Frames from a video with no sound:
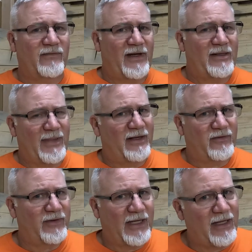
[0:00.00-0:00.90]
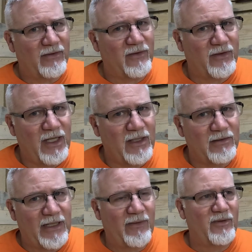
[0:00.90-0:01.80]
divided by 3 ain't
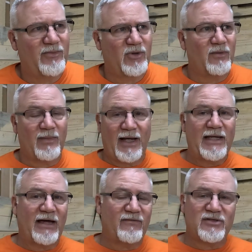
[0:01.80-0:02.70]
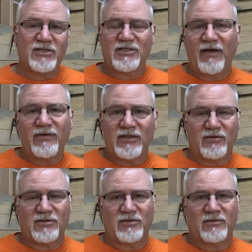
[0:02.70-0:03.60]
13. That would put my average at 7
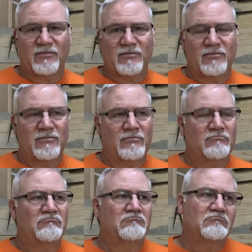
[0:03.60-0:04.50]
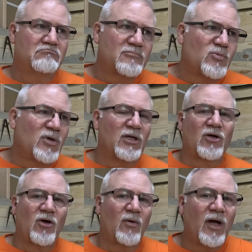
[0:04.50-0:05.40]
years. Will
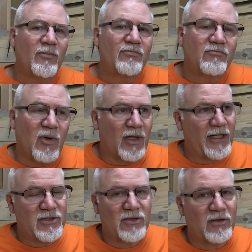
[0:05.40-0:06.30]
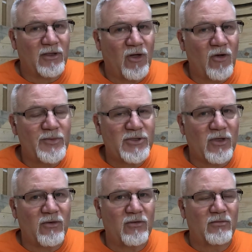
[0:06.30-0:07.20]
it go up? Well, I certainly hope
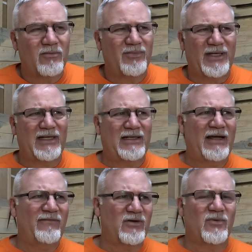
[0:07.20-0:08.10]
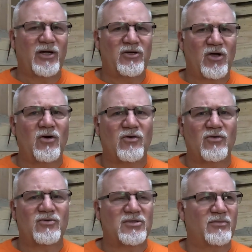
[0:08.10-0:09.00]
so, but everyone
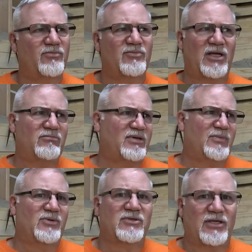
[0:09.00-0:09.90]
knows that people